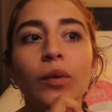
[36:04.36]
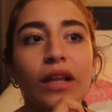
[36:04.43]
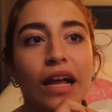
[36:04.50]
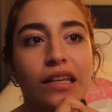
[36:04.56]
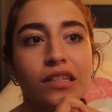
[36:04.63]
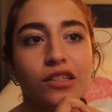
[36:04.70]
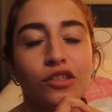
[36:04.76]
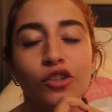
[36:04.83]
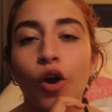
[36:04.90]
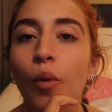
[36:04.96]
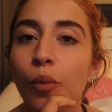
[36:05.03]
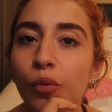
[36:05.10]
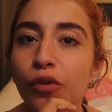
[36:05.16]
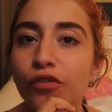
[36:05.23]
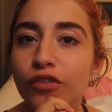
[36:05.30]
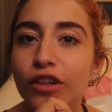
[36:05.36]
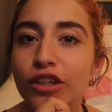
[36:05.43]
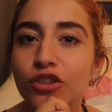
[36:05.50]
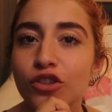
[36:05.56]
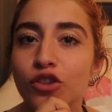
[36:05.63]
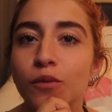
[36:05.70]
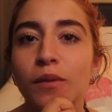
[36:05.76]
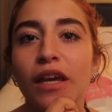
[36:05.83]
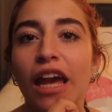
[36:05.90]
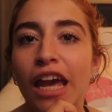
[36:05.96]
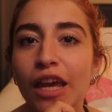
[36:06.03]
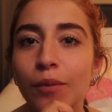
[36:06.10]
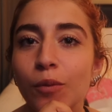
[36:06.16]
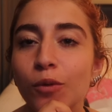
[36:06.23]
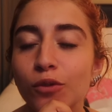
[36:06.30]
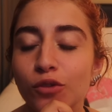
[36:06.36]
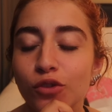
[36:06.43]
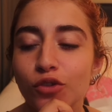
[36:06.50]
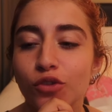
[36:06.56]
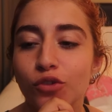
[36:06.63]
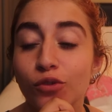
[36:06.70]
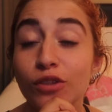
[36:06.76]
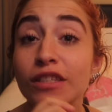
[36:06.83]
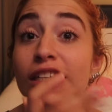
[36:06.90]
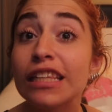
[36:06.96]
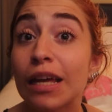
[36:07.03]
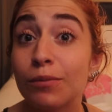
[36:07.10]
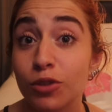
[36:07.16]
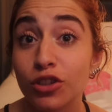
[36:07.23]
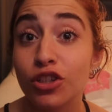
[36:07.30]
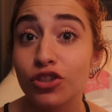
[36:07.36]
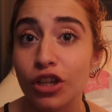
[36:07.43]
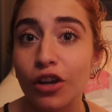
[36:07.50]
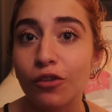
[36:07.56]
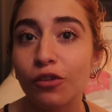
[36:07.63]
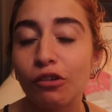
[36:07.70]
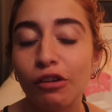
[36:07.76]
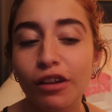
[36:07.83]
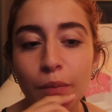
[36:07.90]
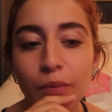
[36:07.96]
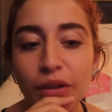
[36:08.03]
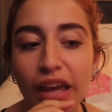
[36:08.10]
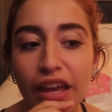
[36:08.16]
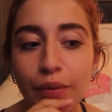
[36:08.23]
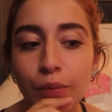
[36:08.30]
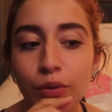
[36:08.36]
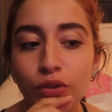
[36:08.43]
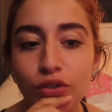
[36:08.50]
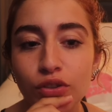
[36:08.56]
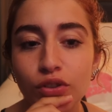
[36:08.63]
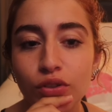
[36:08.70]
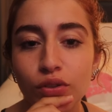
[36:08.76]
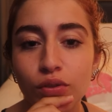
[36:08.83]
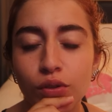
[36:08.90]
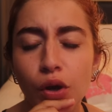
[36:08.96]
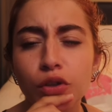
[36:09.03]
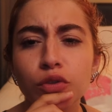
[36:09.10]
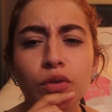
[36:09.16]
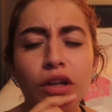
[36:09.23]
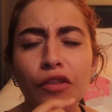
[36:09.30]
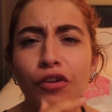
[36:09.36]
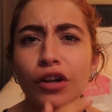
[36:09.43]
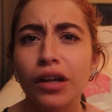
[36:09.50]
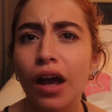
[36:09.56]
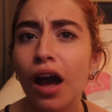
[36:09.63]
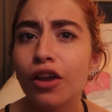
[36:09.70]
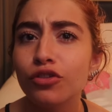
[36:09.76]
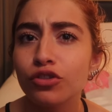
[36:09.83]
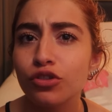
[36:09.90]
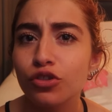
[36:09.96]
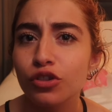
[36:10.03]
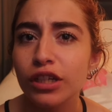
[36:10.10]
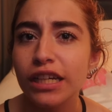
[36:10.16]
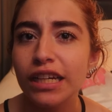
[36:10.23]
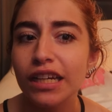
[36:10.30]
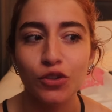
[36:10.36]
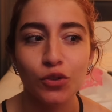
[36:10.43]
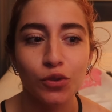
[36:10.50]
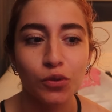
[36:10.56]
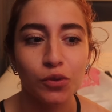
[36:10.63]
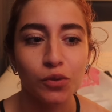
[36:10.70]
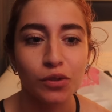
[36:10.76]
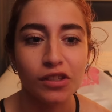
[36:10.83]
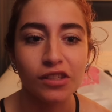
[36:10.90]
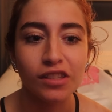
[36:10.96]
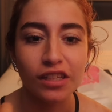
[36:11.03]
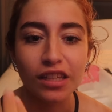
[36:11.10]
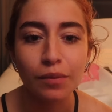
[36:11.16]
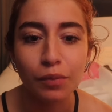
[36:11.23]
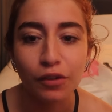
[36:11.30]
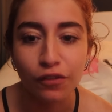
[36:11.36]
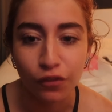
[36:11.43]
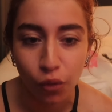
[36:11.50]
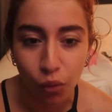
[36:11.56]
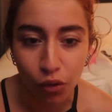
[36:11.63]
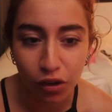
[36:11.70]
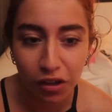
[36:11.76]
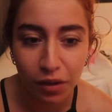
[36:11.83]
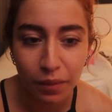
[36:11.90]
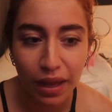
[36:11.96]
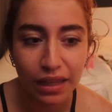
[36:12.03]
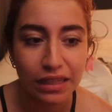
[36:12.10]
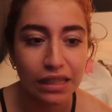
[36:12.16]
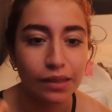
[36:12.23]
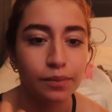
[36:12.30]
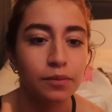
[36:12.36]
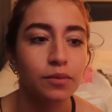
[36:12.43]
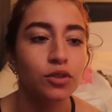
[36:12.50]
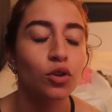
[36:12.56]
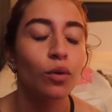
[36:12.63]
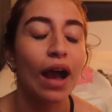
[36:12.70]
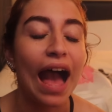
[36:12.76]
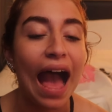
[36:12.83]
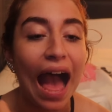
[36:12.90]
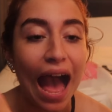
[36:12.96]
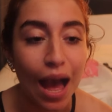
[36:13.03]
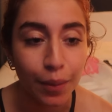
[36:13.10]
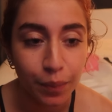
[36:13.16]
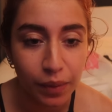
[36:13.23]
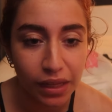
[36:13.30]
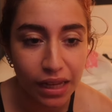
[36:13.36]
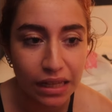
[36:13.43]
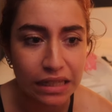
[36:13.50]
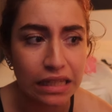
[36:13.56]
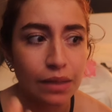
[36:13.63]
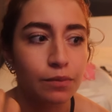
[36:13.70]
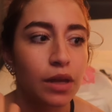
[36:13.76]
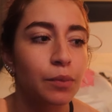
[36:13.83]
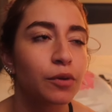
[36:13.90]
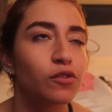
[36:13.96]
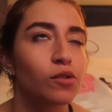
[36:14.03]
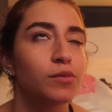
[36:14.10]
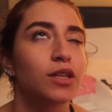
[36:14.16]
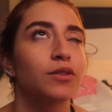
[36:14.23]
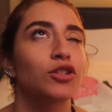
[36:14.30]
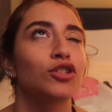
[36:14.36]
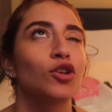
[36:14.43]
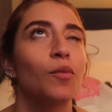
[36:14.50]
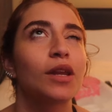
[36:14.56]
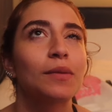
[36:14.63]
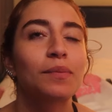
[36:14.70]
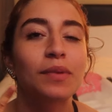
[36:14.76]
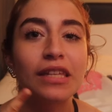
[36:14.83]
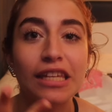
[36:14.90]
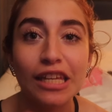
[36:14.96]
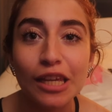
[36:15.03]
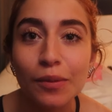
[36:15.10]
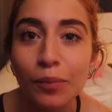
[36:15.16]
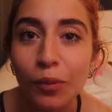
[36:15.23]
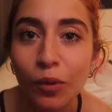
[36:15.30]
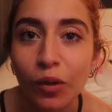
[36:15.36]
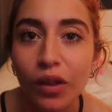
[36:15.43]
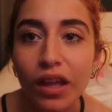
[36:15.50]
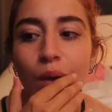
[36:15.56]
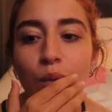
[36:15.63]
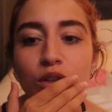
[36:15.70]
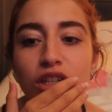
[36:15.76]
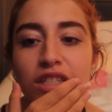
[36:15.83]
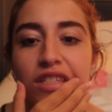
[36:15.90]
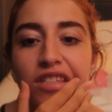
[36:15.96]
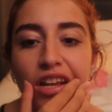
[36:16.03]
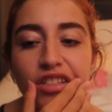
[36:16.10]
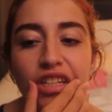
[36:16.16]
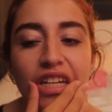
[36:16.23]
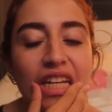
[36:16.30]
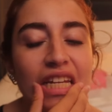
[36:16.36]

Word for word: blessed, so privileged to be able to see them just in general, but be able to go to another country to see them perform and see them so happy and see them perform in such so many people. It was just such an